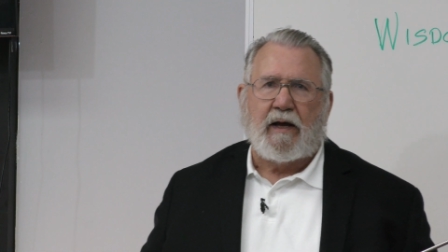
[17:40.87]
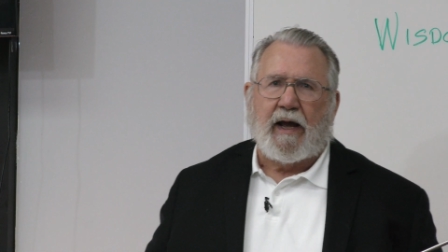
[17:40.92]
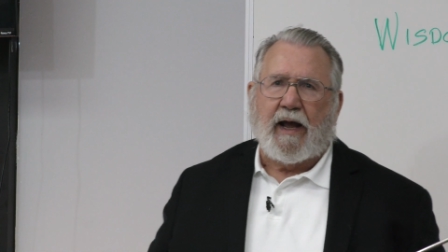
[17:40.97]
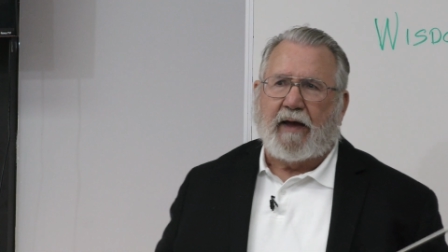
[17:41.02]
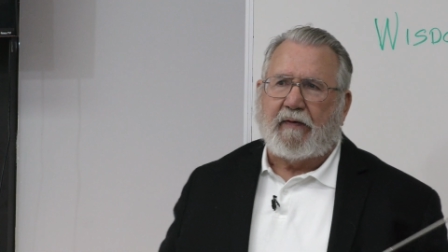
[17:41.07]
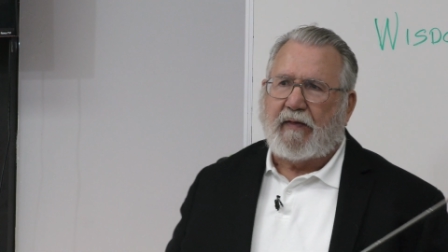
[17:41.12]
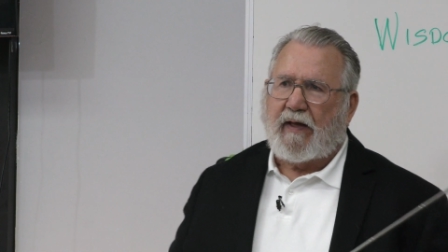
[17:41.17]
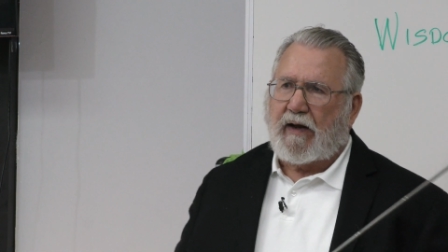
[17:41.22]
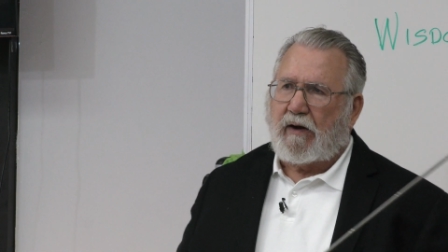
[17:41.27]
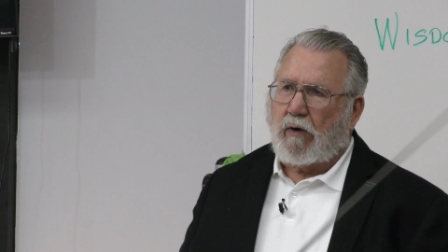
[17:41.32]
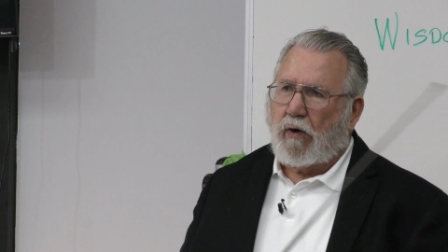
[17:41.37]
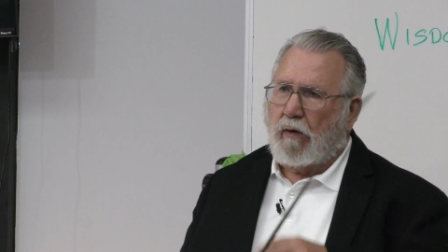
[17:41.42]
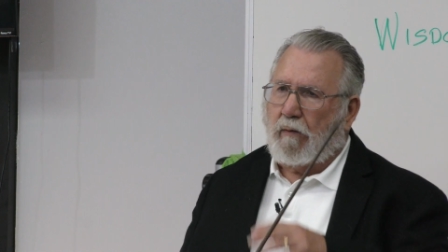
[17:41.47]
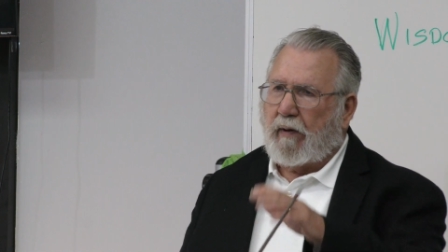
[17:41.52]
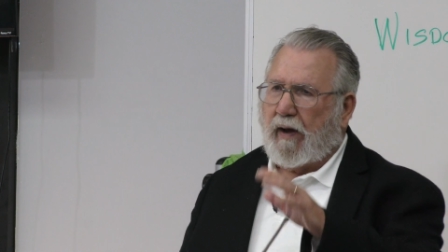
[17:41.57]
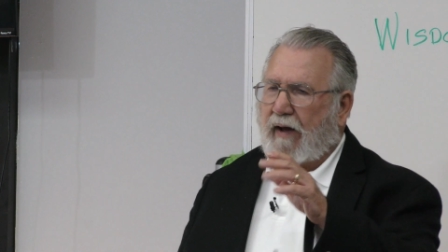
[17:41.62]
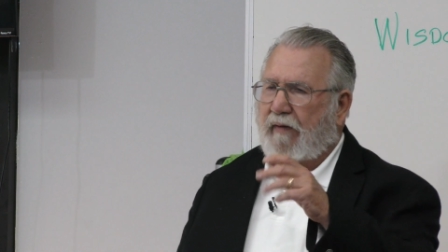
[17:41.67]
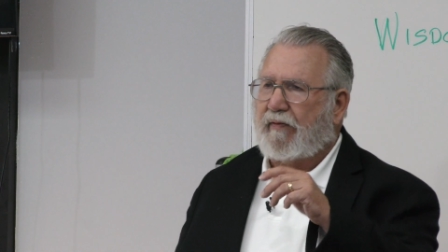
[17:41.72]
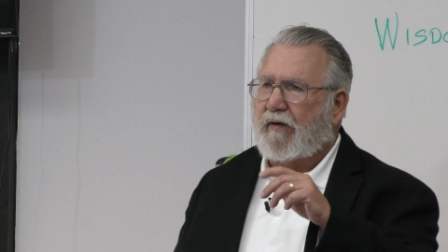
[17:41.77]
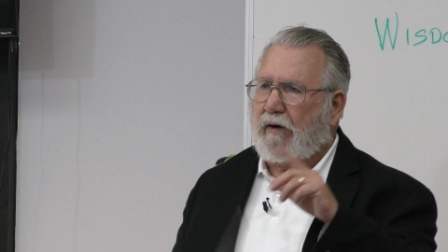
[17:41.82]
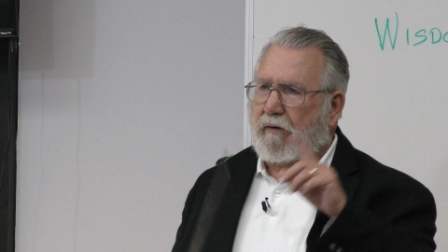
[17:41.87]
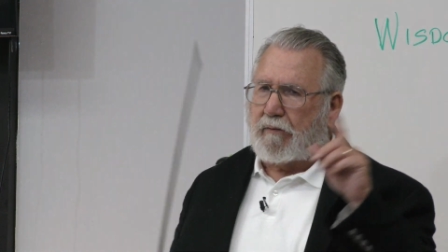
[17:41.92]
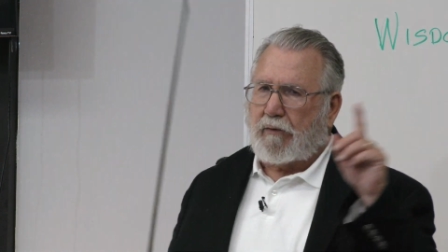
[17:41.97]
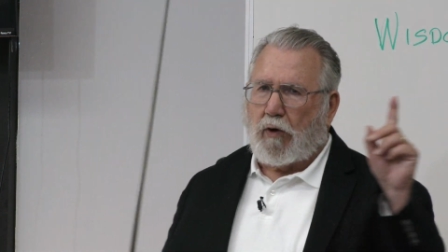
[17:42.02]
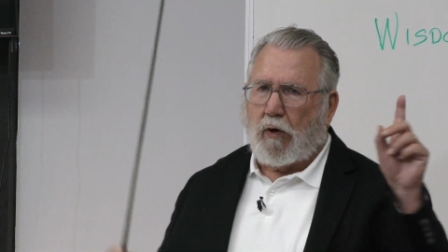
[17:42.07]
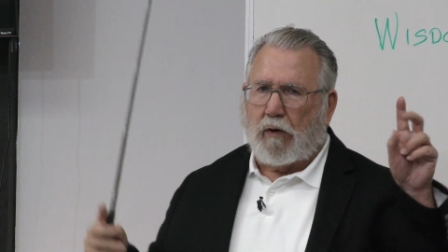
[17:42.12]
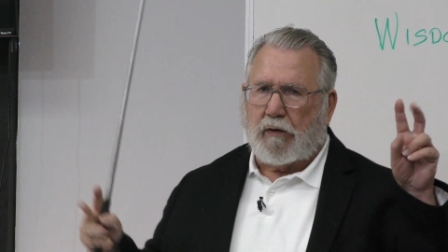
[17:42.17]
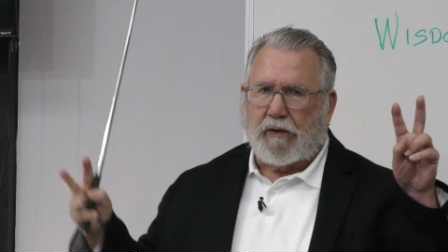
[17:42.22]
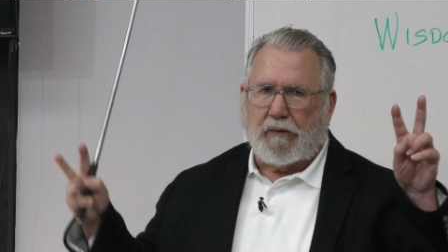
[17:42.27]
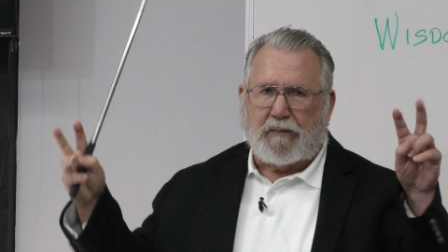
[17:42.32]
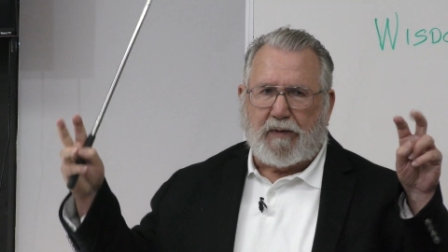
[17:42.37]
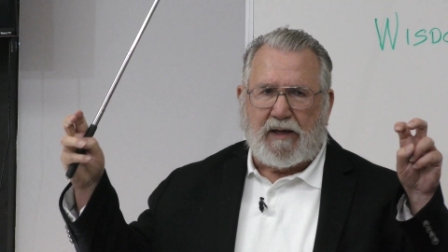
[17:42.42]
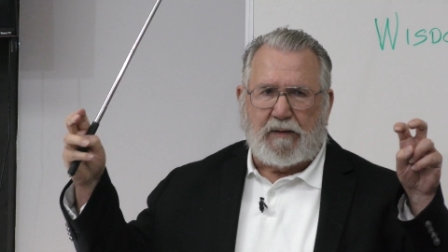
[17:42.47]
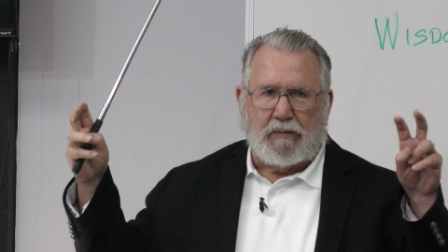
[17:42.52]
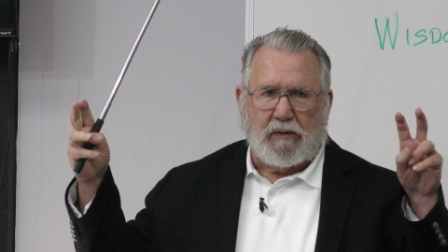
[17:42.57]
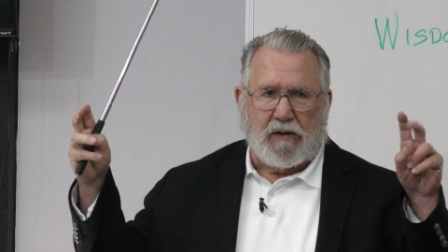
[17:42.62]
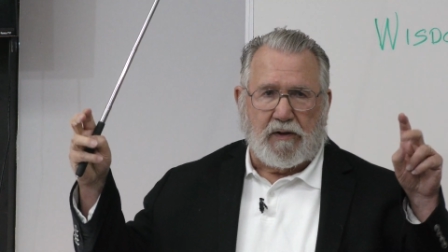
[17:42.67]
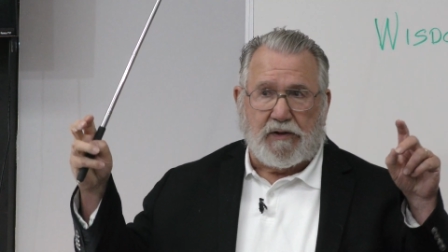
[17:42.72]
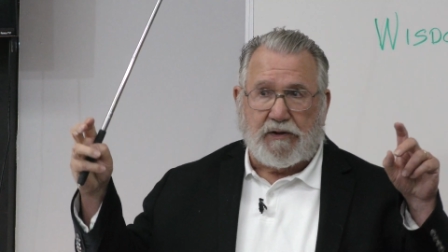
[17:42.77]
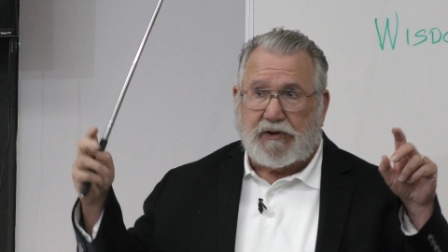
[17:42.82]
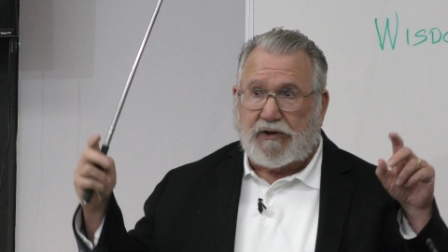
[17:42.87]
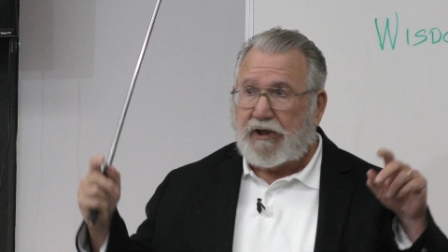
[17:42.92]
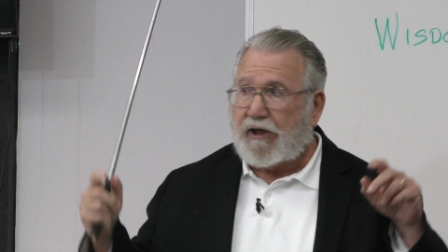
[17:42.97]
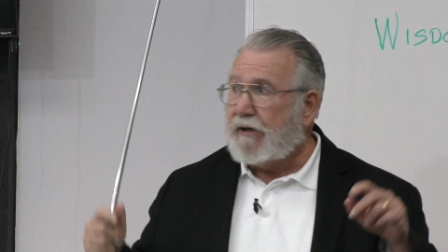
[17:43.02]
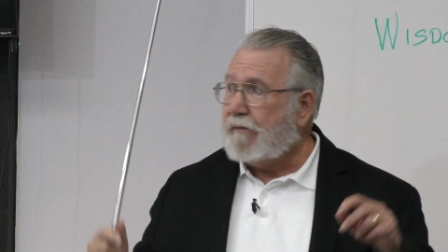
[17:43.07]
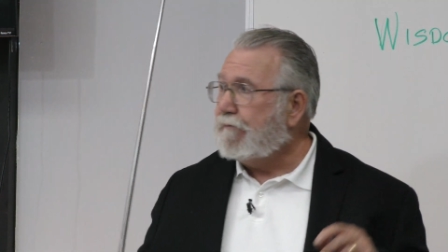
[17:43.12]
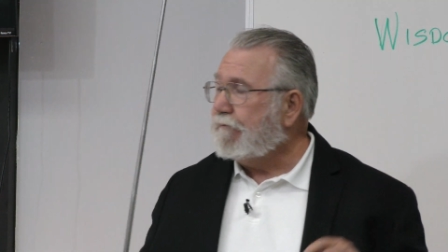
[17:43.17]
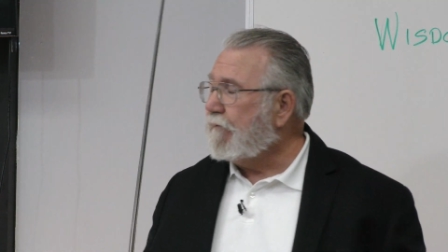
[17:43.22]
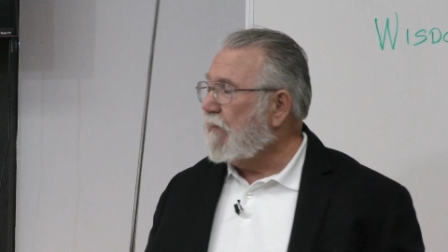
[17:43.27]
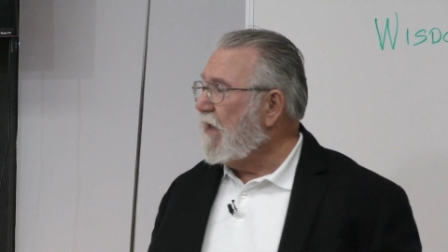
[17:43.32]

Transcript: And they go, they're called the people of the sea.